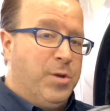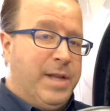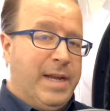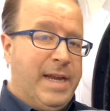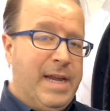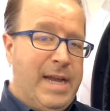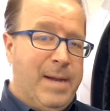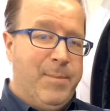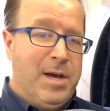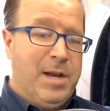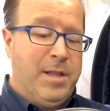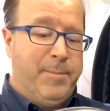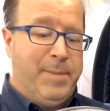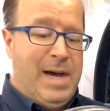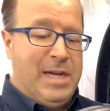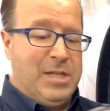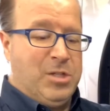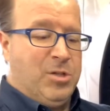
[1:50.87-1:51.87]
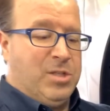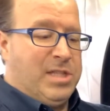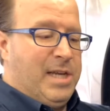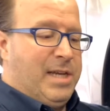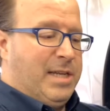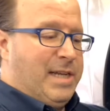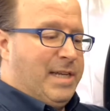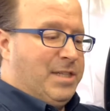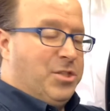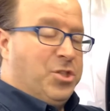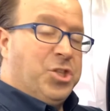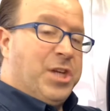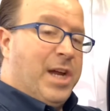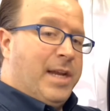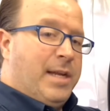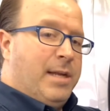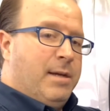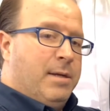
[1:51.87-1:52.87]
that came out of the box looks like, nice and
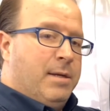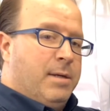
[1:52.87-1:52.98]
shiny.